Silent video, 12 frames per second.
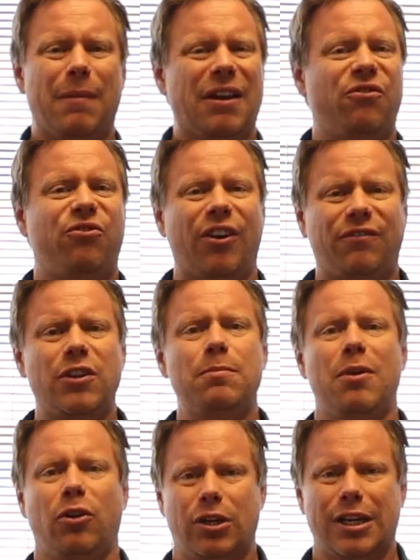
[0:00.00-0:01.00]
made $50
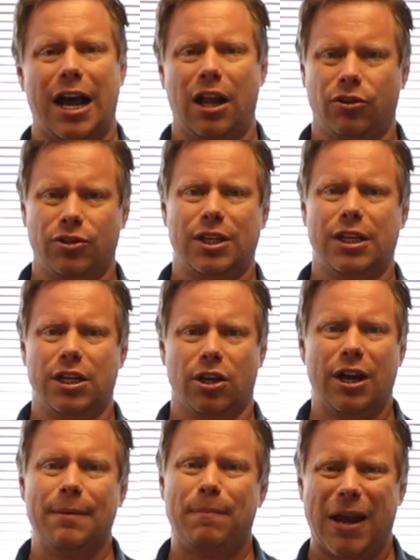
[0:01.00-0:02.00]
million in a year
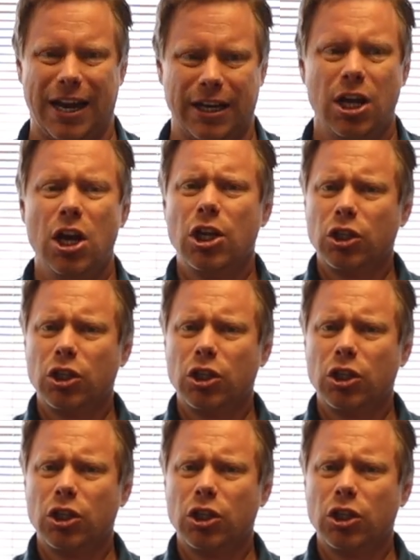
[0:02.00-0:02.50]
and paid